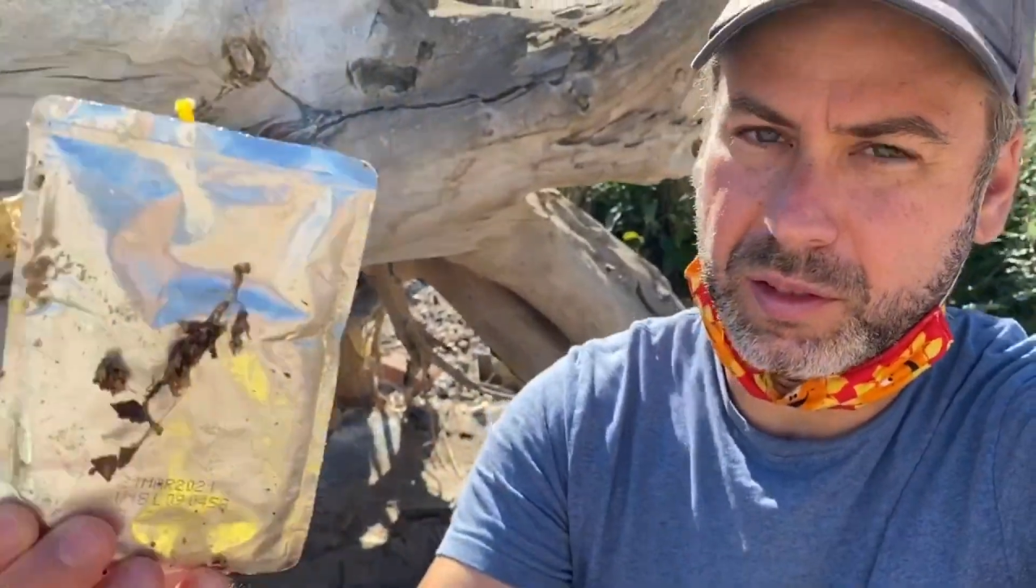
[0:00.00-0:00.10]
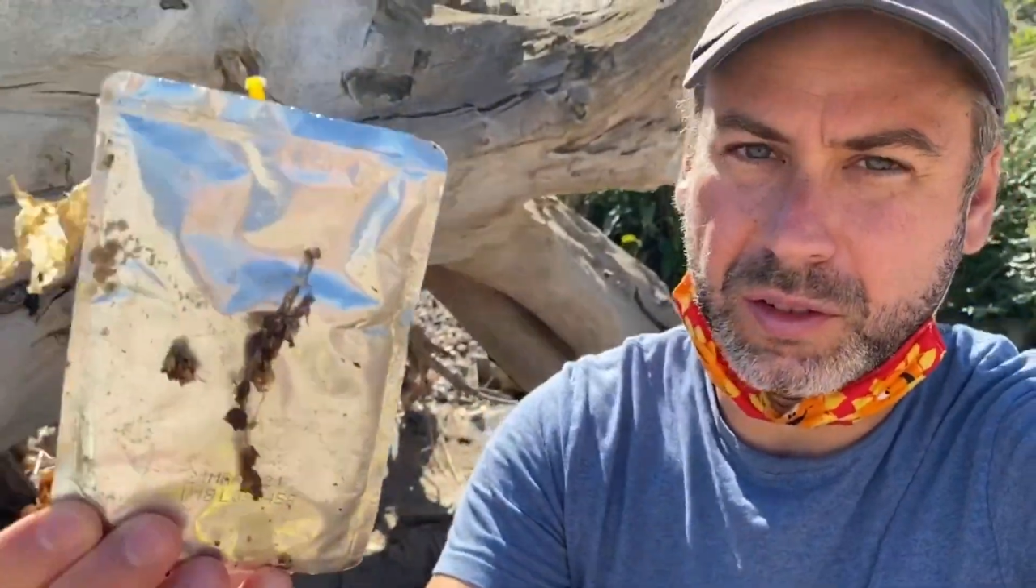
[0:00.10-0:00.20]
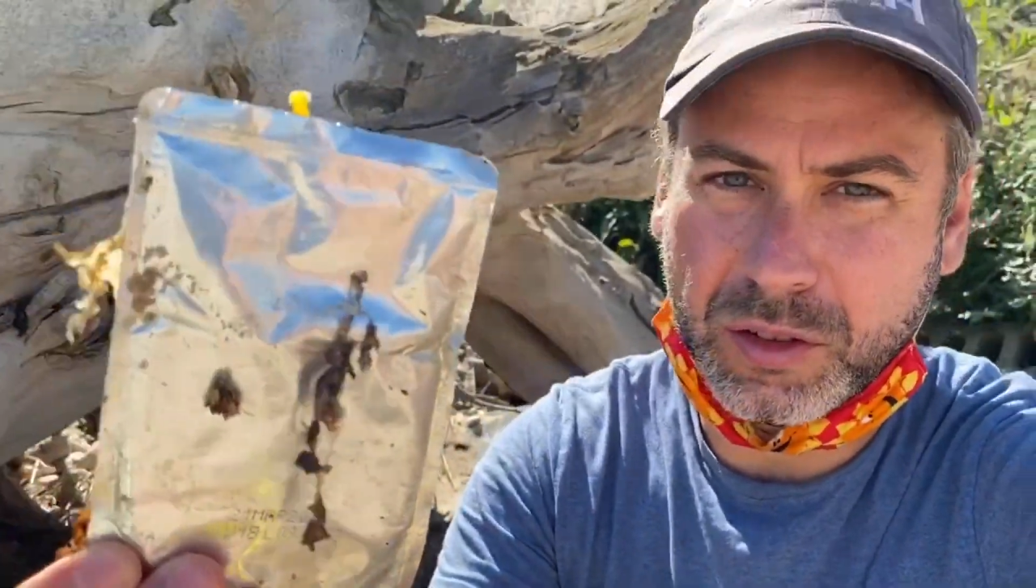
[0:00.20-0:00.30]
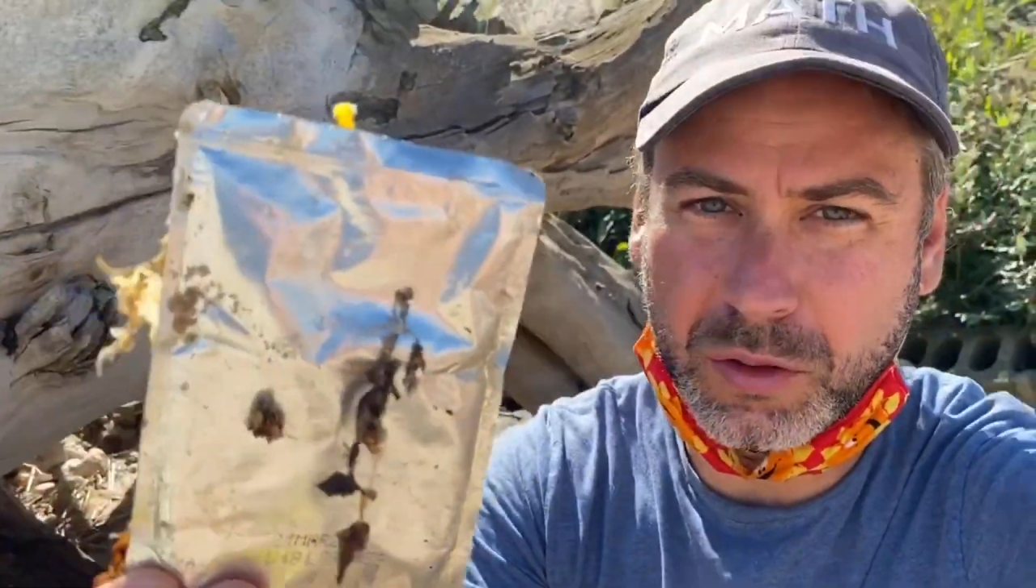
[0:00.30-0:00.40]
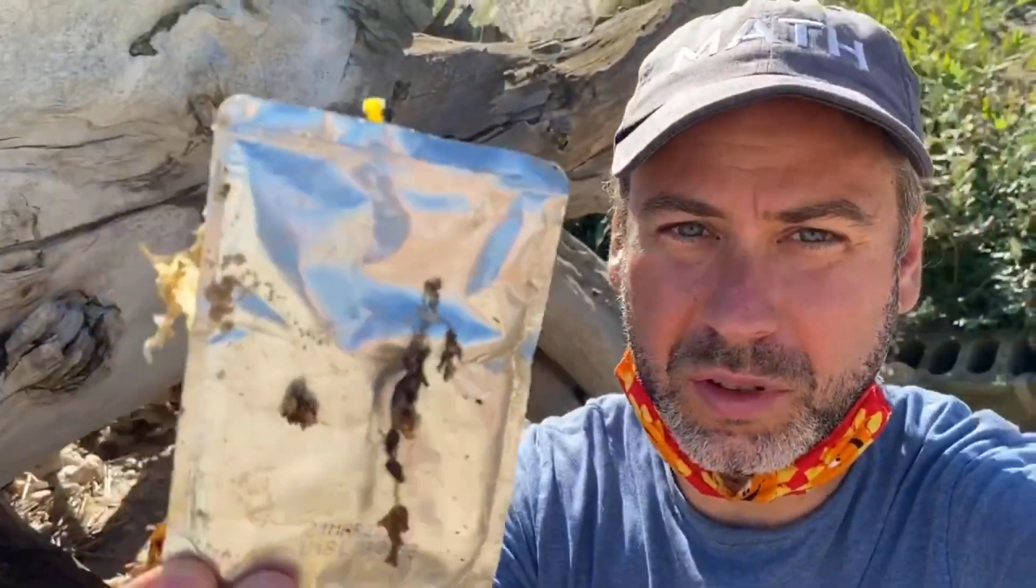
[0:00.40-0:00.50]

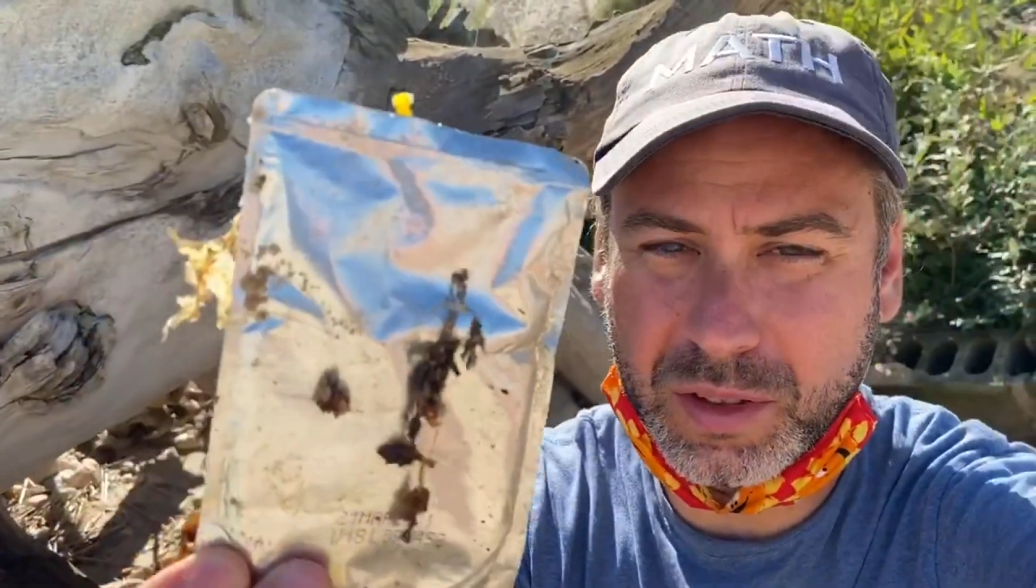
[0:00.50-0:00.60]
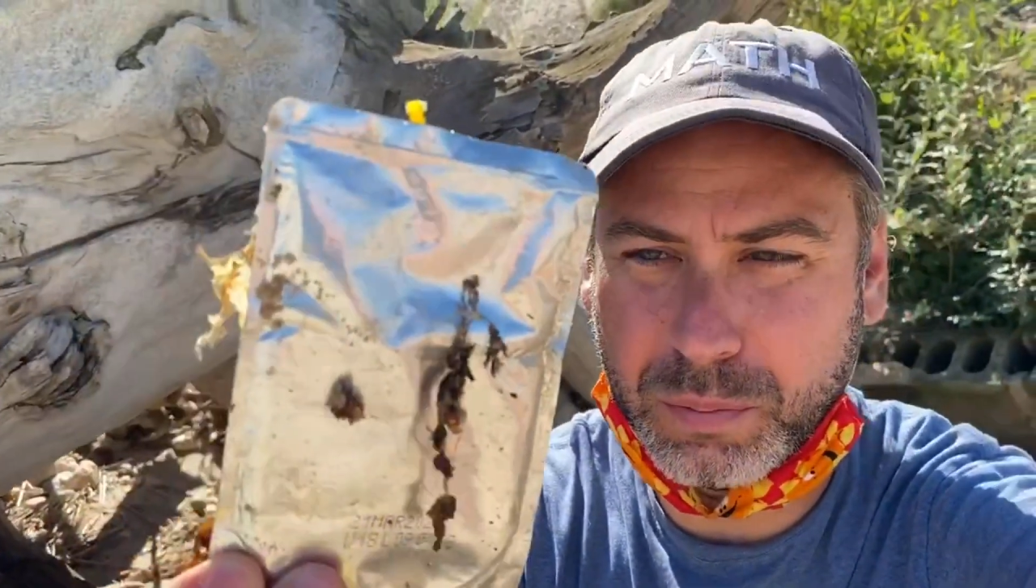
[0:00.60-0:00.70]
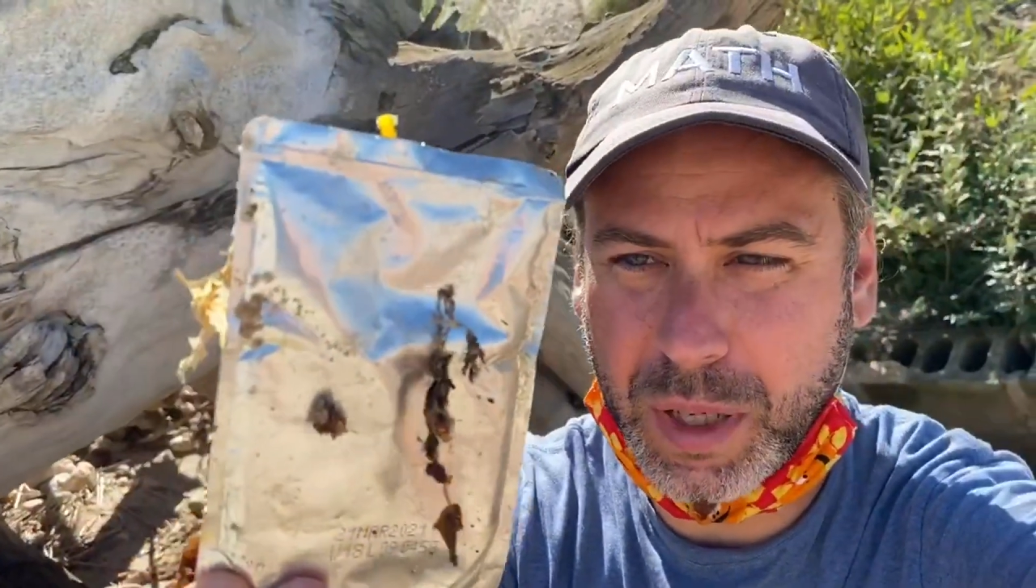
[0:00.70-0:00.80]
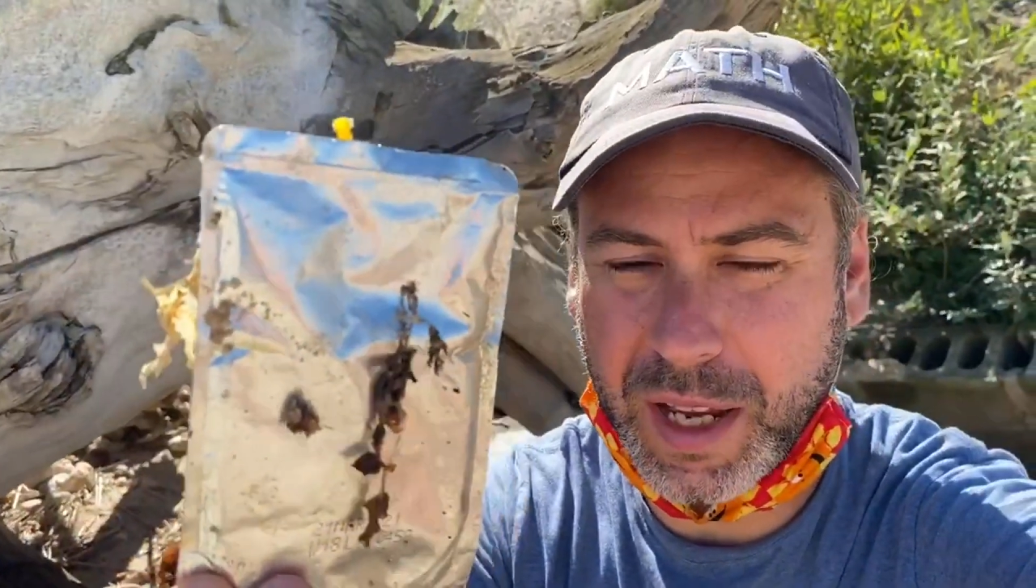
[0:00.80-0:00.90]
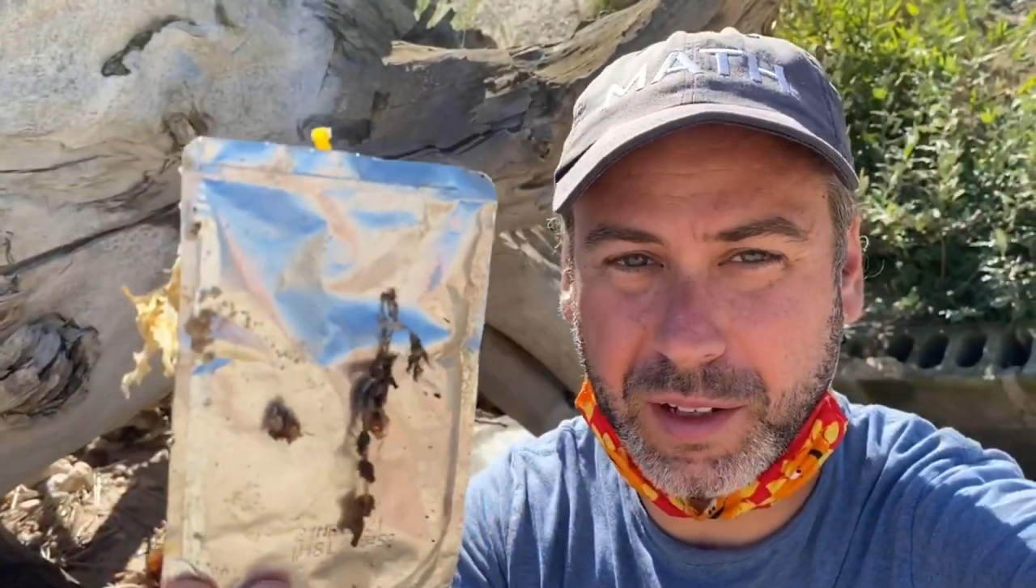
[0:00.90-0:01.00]
juice
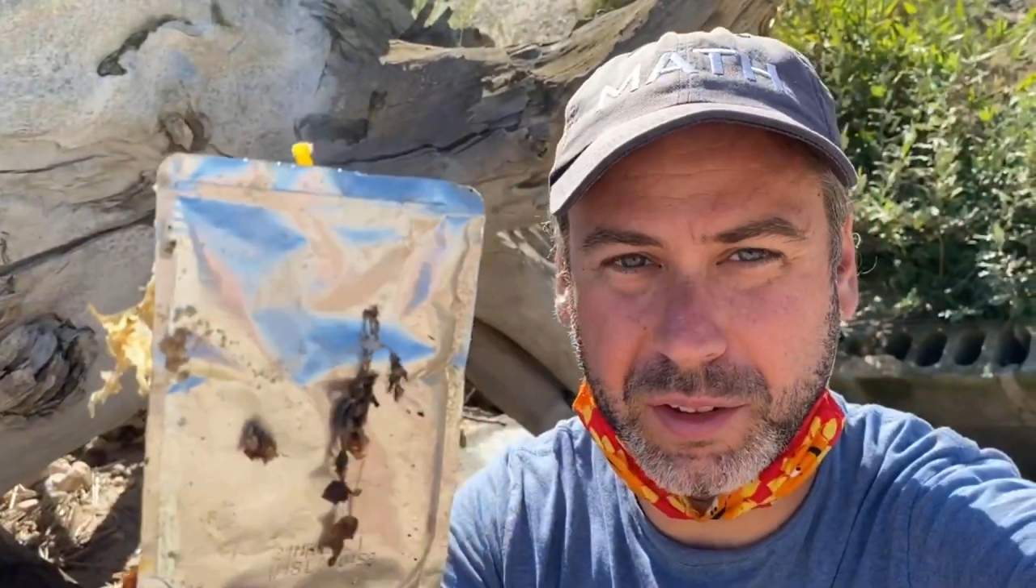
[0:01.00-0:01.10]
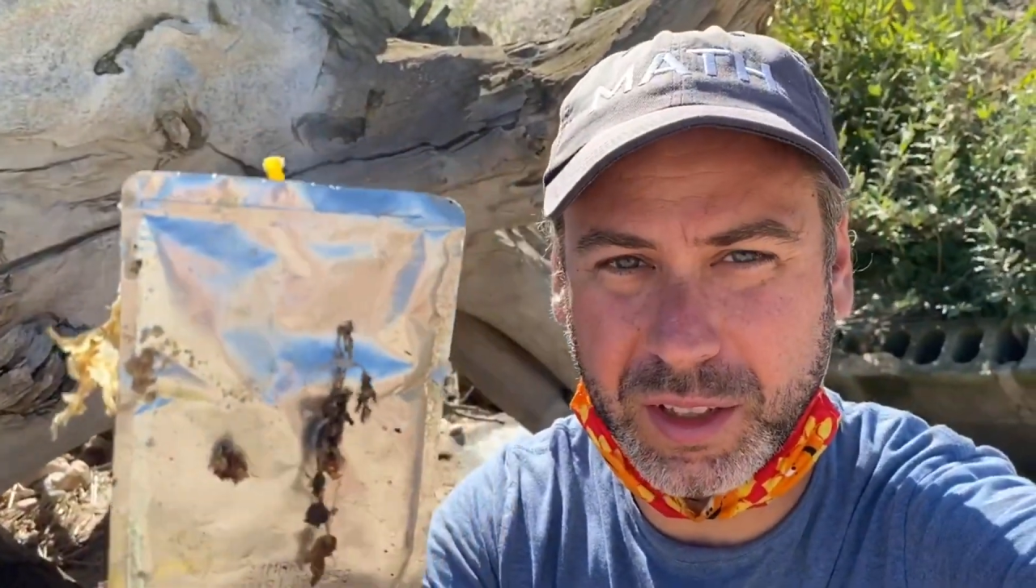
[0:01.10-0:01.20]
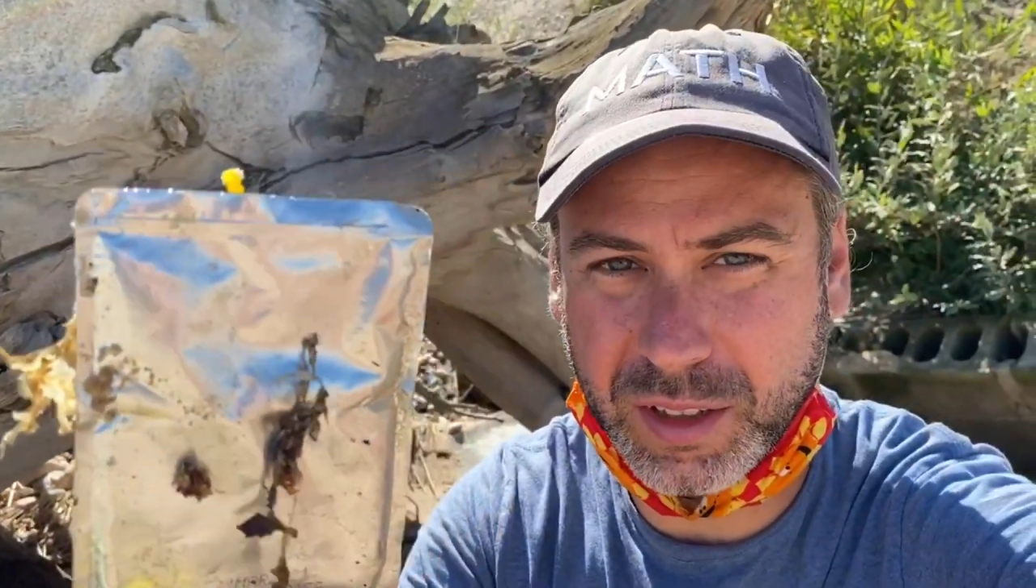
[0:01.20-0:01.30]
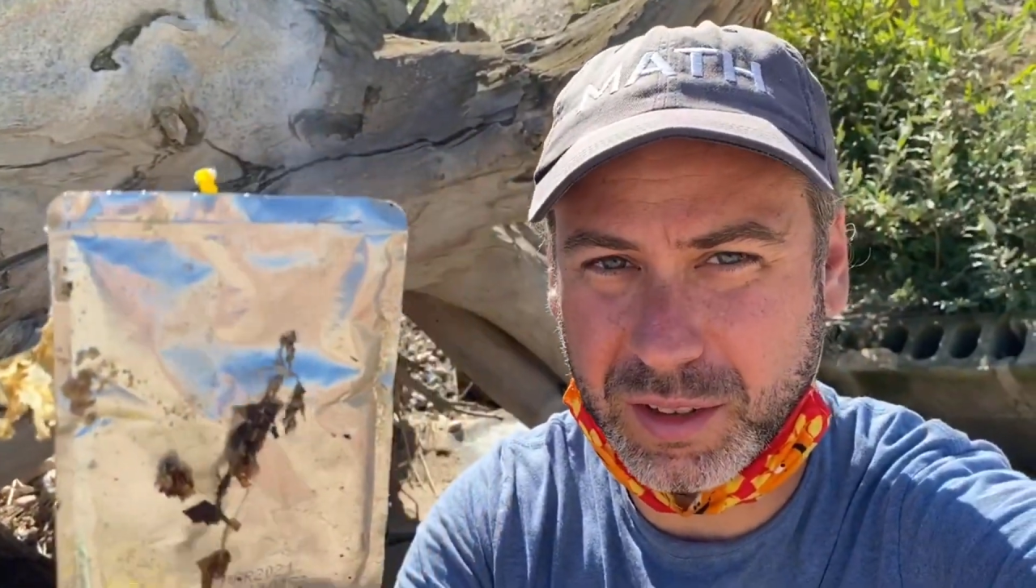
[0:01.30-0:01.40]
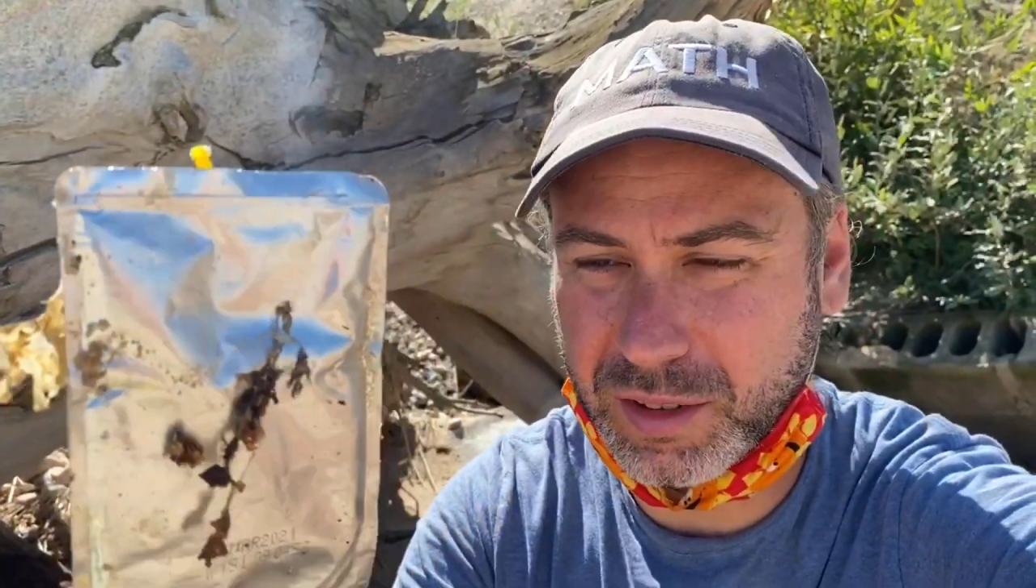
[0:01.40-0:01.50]
pack
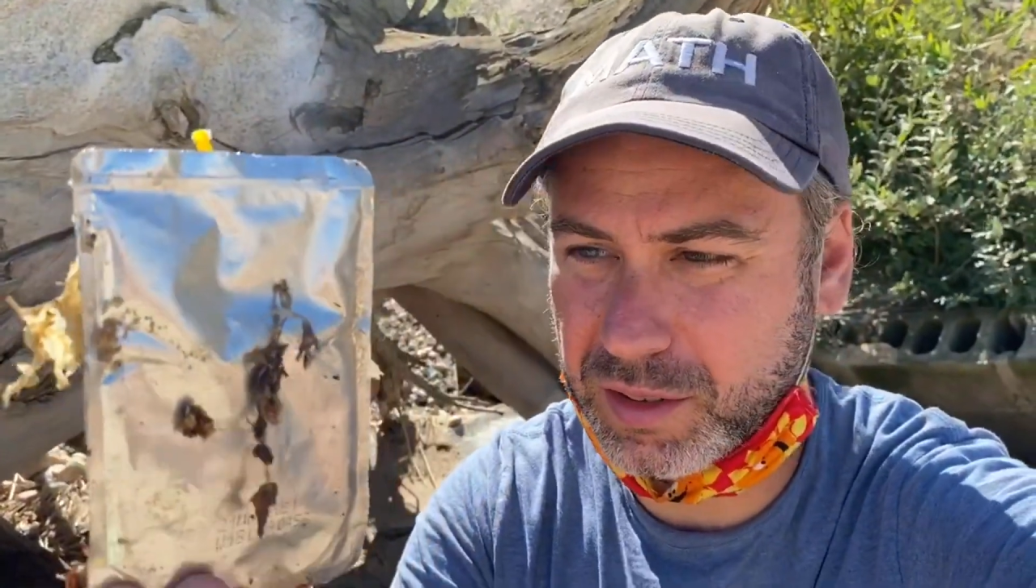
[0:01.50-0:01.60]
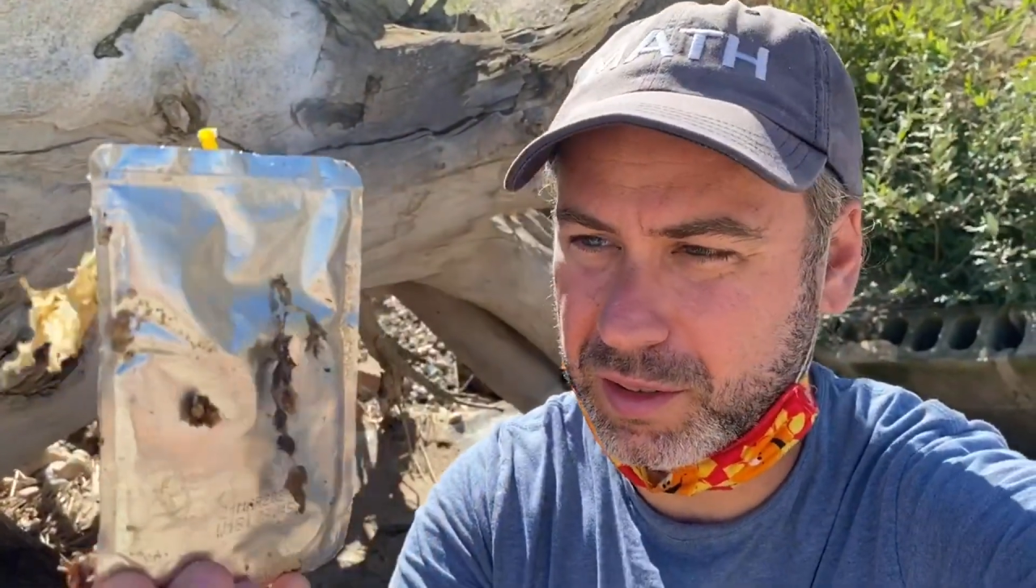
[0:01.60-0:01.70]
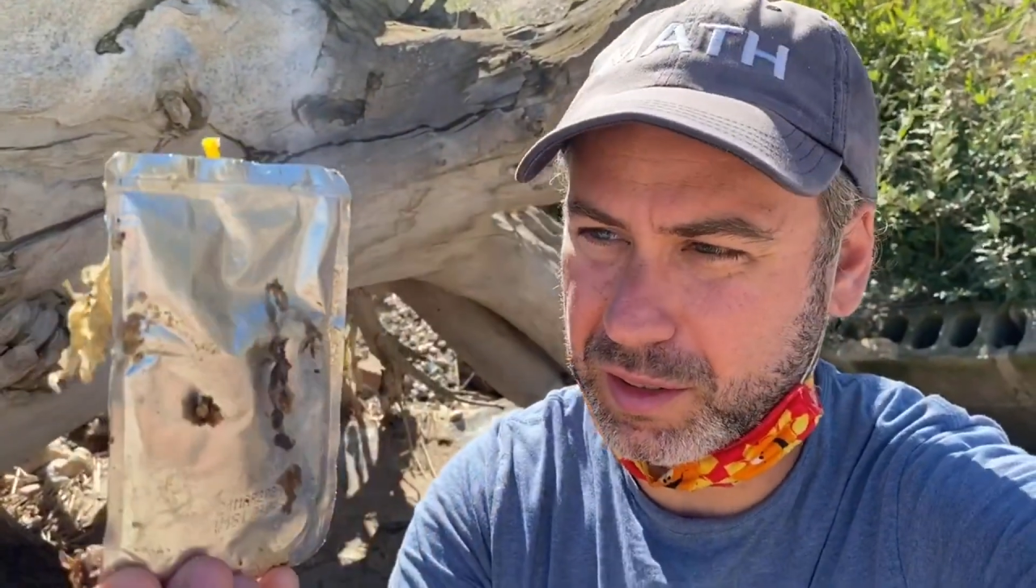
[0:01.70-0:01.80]
things.